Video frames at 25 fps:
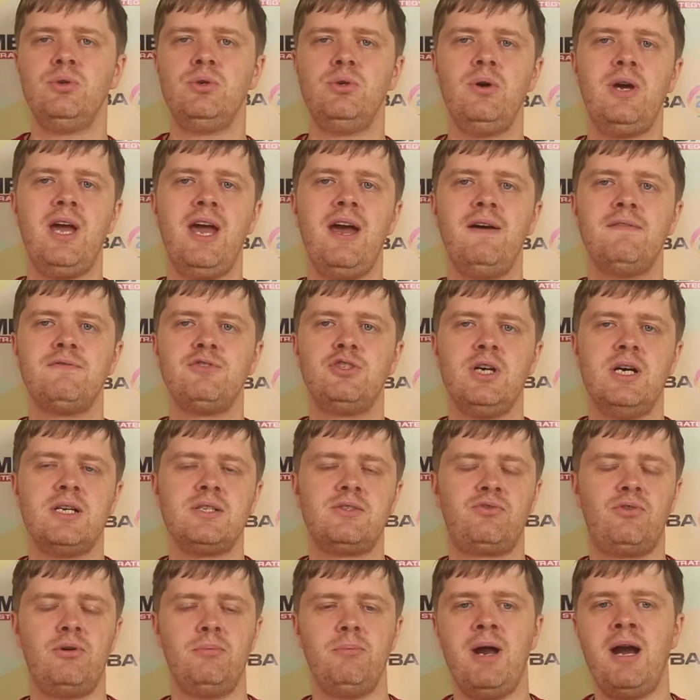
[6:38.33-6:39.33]
you have
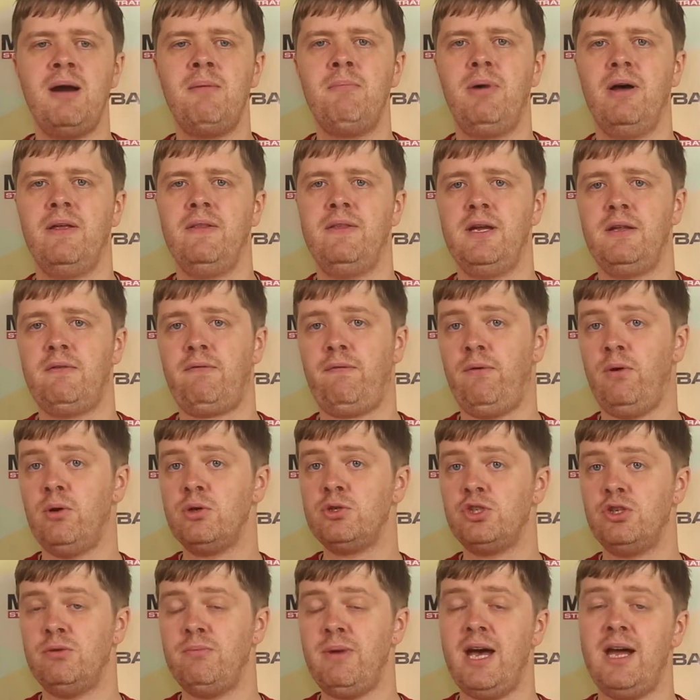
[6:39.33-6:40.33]
just remember that for
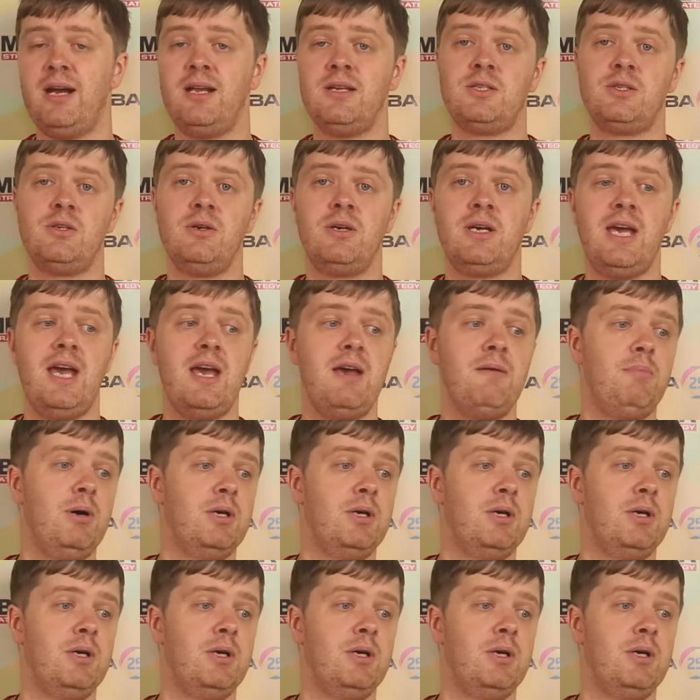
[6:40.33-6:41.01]
GMAT is okay,